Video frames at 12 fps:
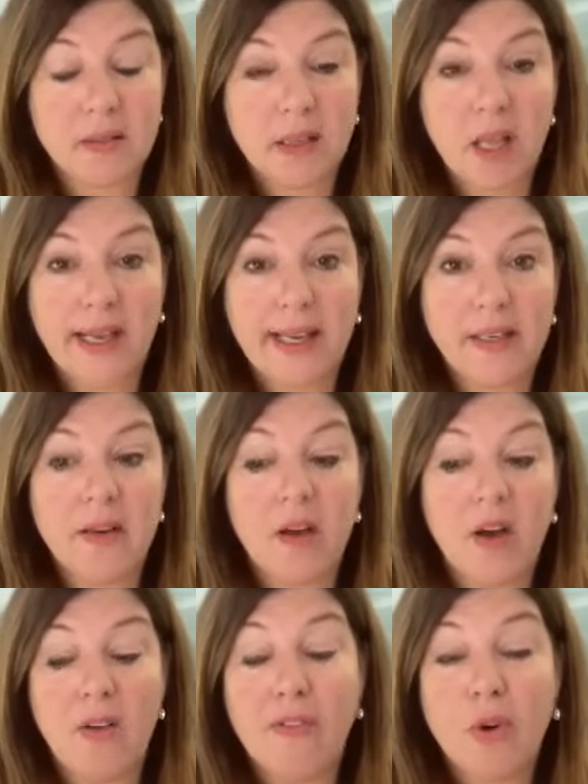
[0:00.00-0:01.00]
client
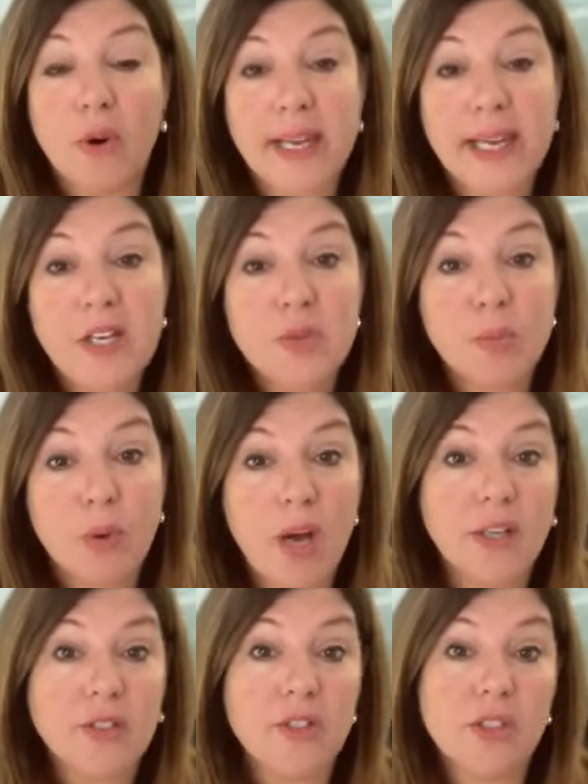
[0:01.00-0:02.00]
for each
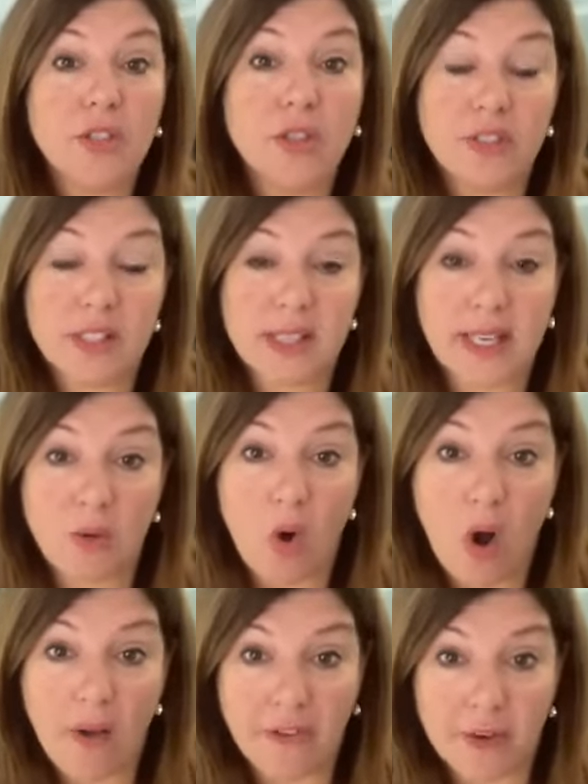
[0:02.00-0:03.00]
product or service that you
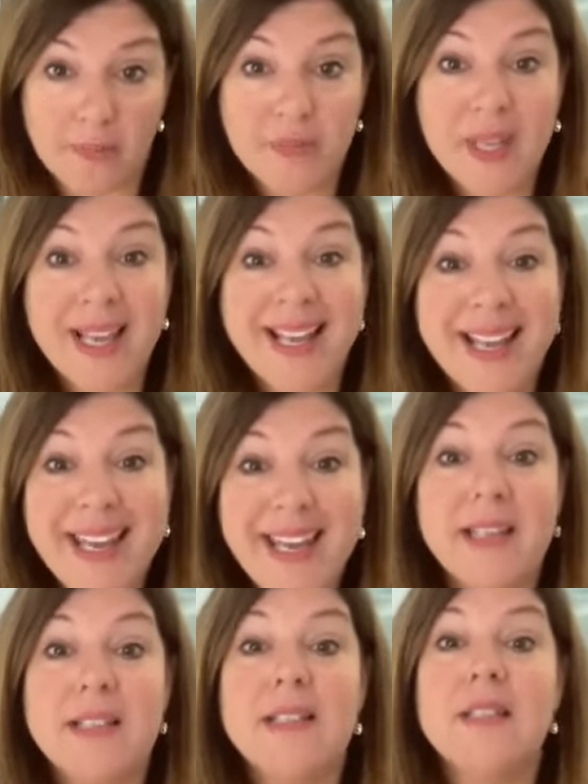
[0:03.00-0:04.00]
offer,
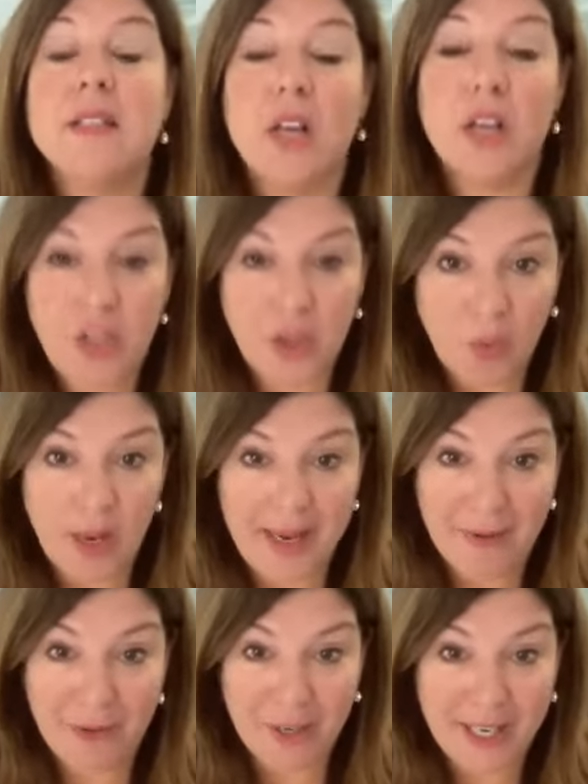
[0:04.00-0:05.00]
and a new one
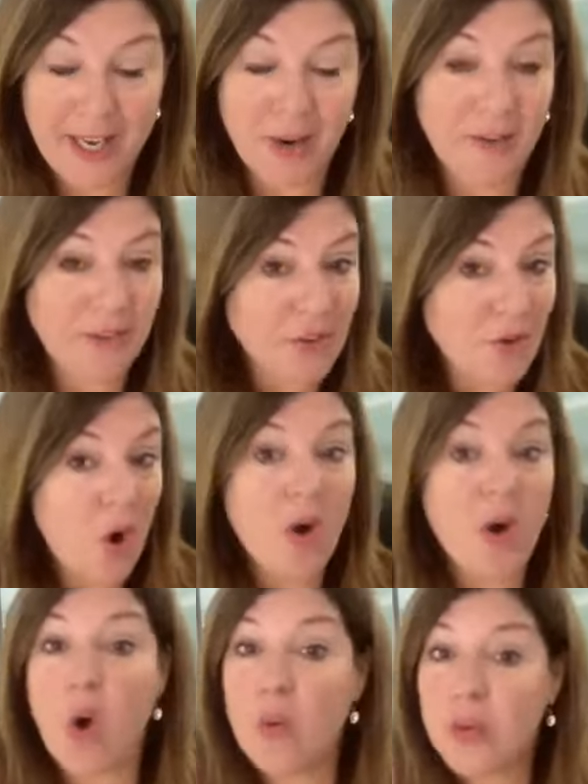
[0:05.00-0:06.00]
every year. If you're
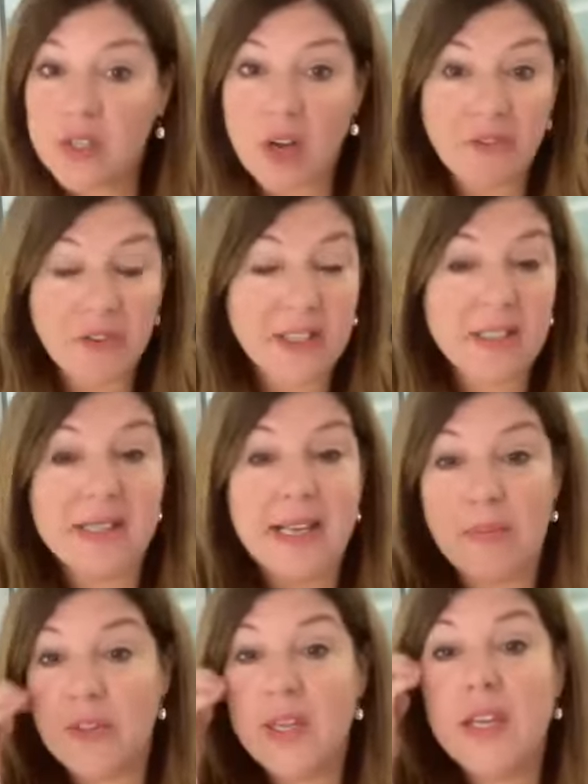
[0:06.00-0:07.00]
always offering the
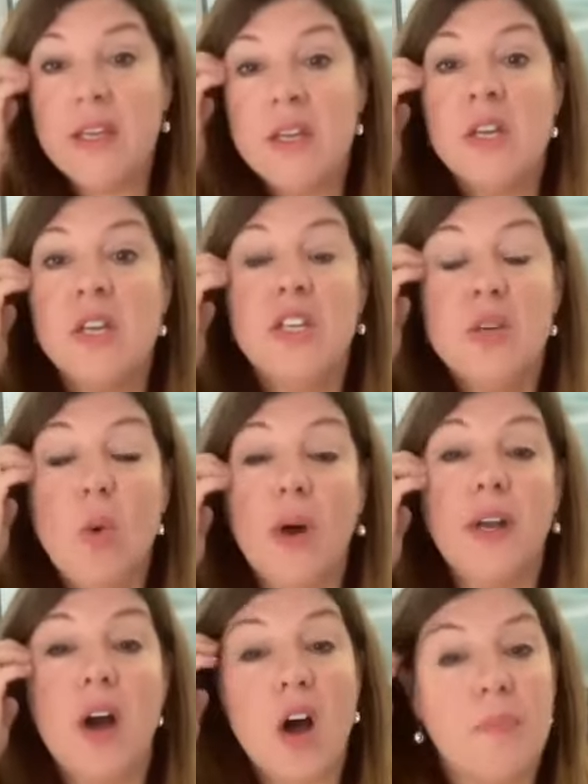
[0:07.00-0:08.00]
same thing, you
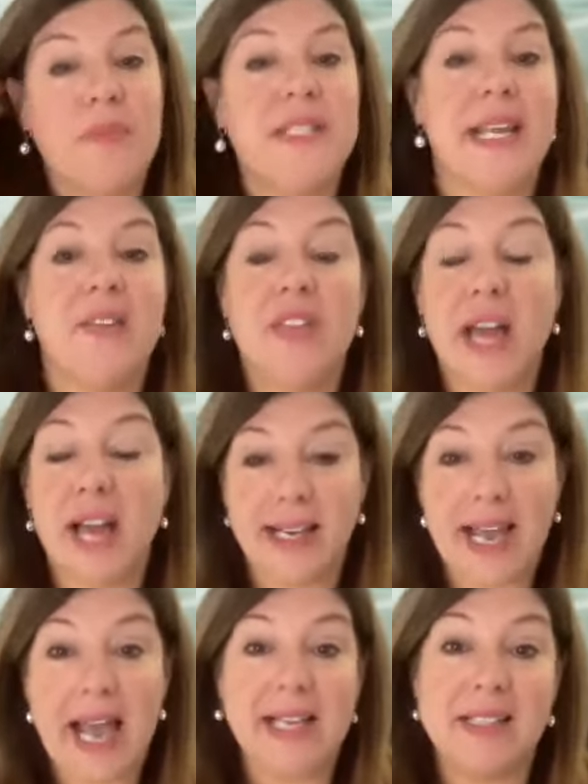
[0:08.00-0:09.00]
want to update that
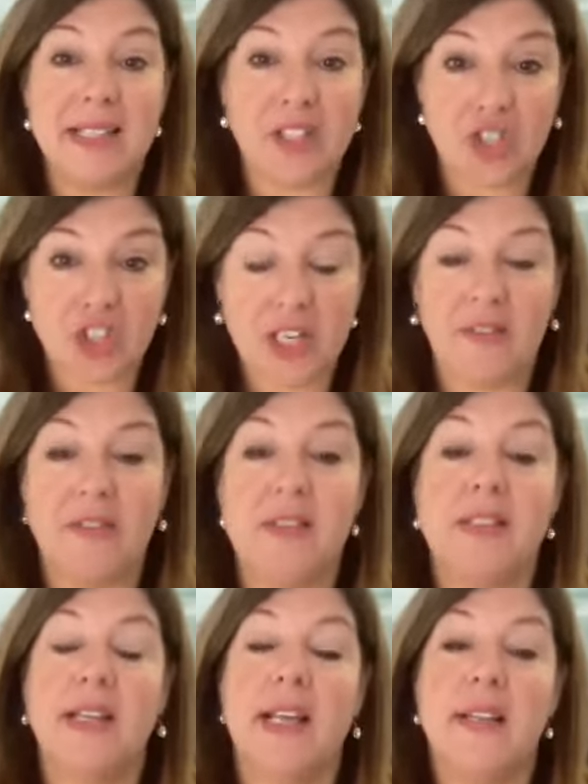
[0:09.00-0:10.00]
as it
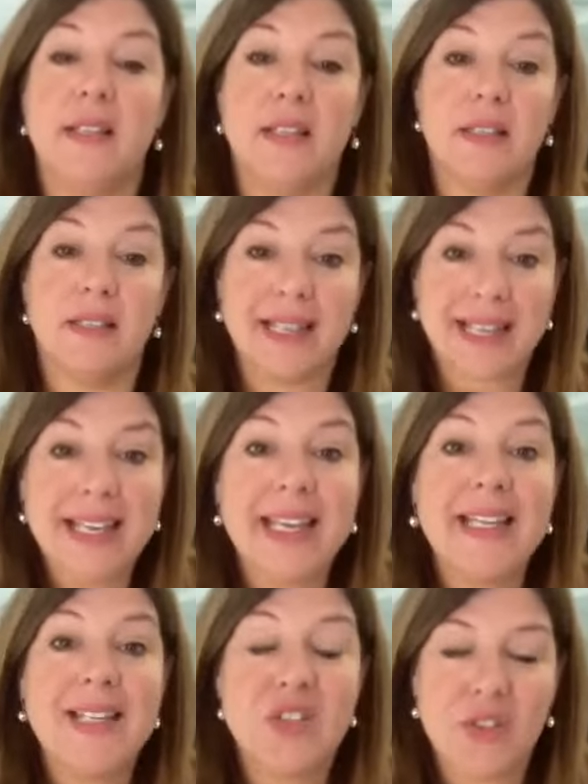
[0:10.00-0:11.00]
shifts. And the
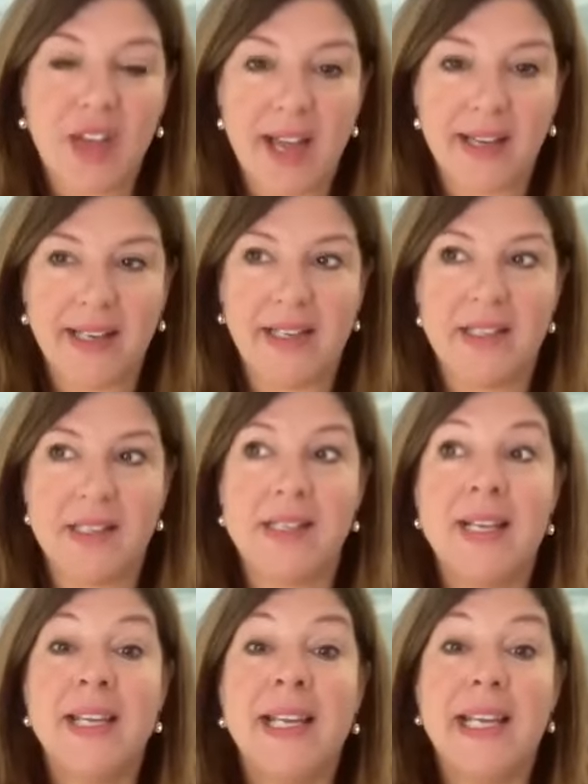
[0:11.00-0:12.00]
key to that is
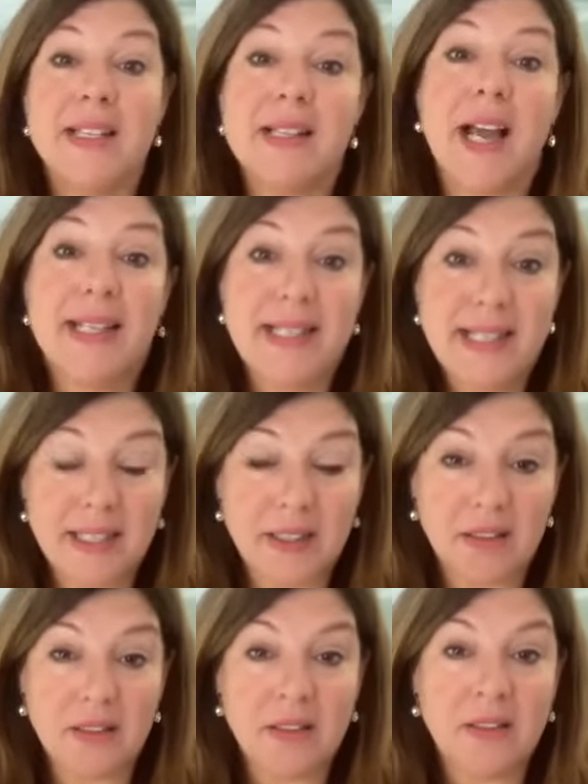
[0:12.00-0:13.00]
it's
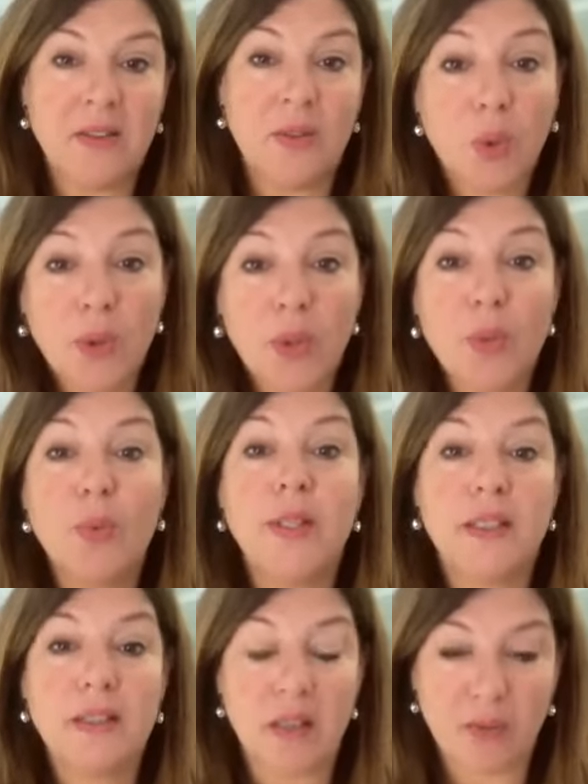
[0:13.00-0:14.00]
ideal, who you
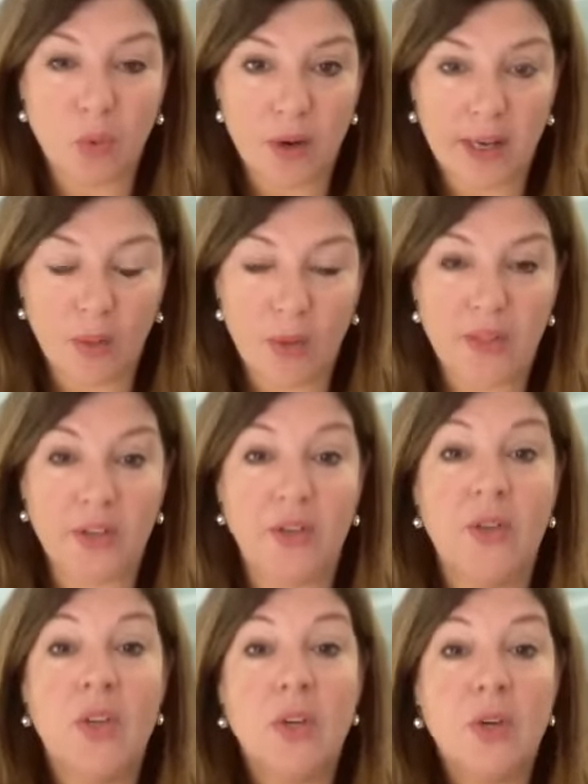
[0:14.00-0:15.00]
really love working with
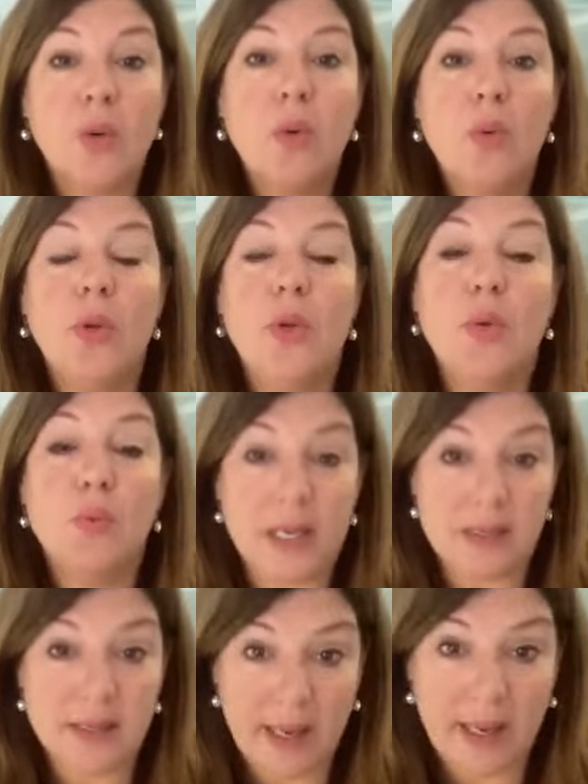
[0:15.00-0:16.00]
and who you
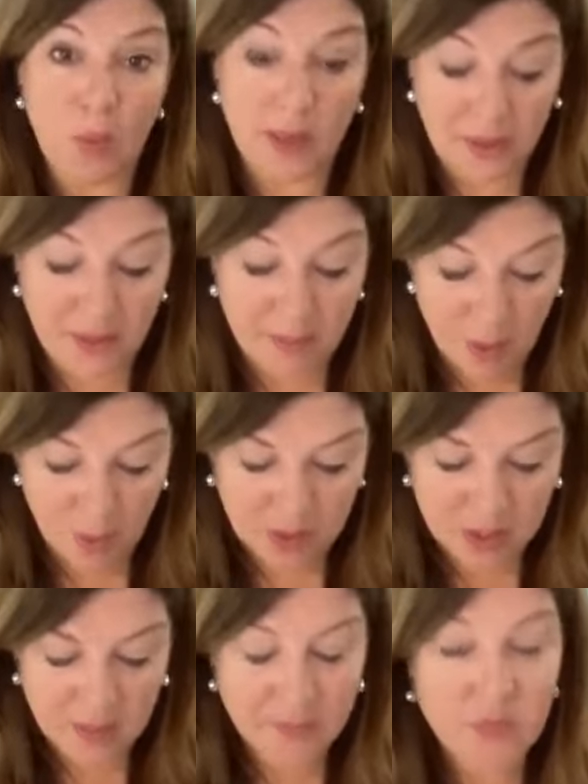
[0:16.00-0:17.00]
resonate with the
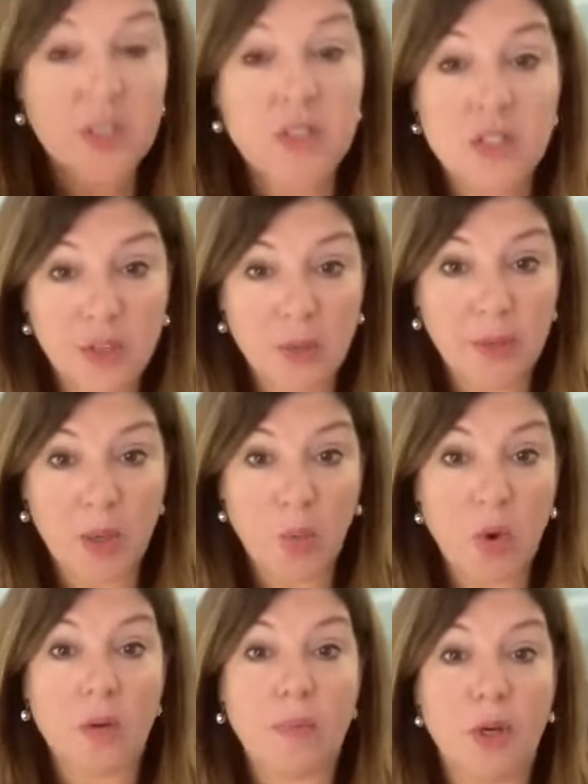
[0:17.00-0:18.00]
most. So there'll be a
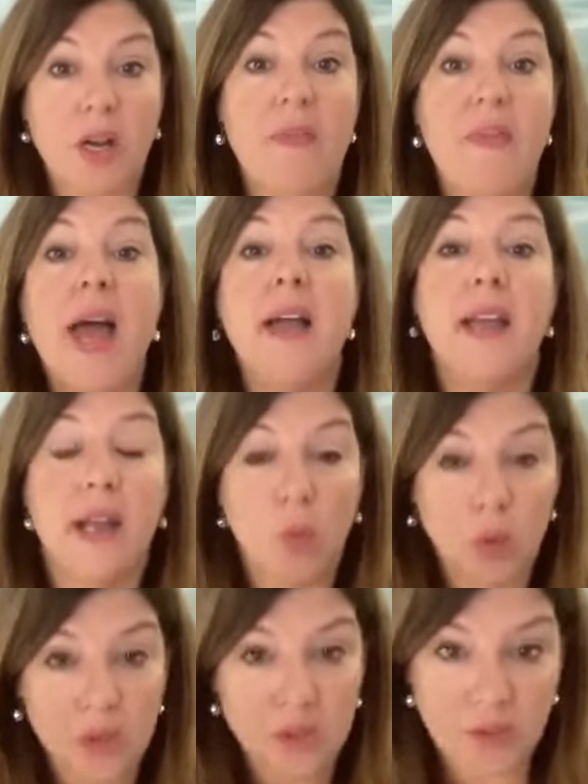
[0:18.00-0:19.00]
workbook on that,
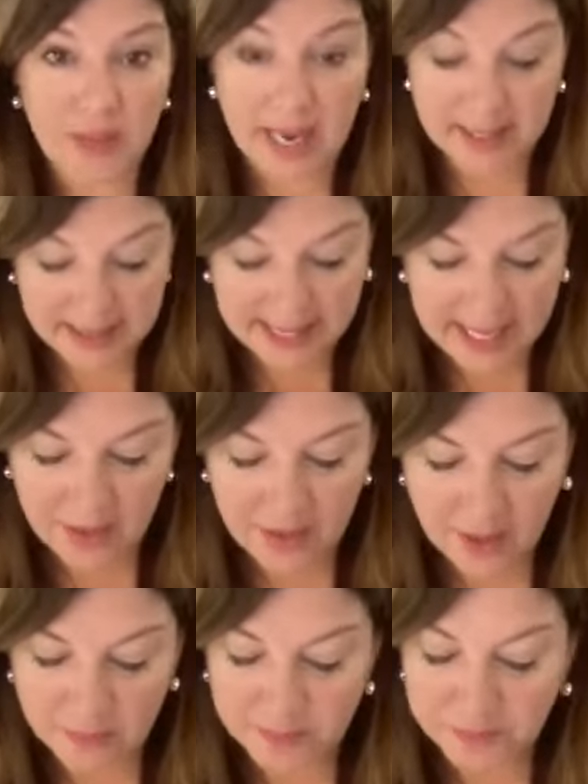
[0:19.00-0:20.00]
and we'll do that
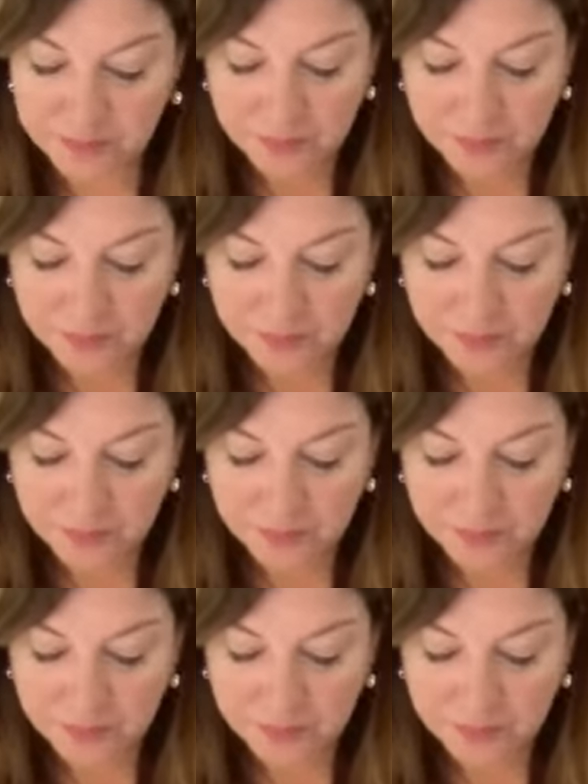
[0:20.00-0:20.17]
together.